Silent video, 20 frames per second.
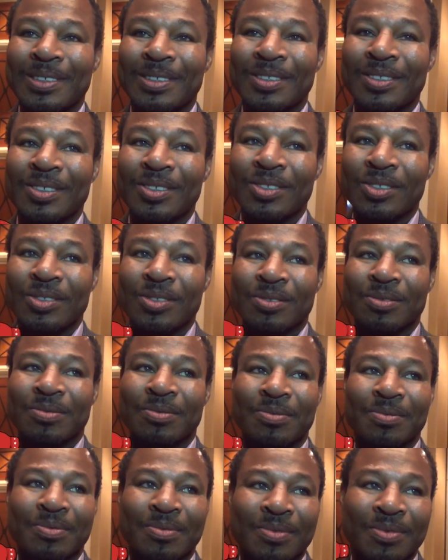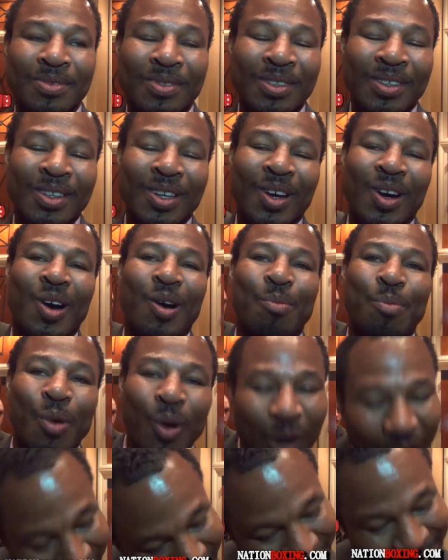So, you know, for
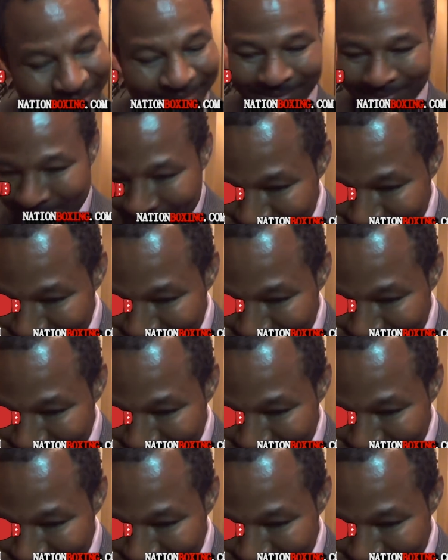Shane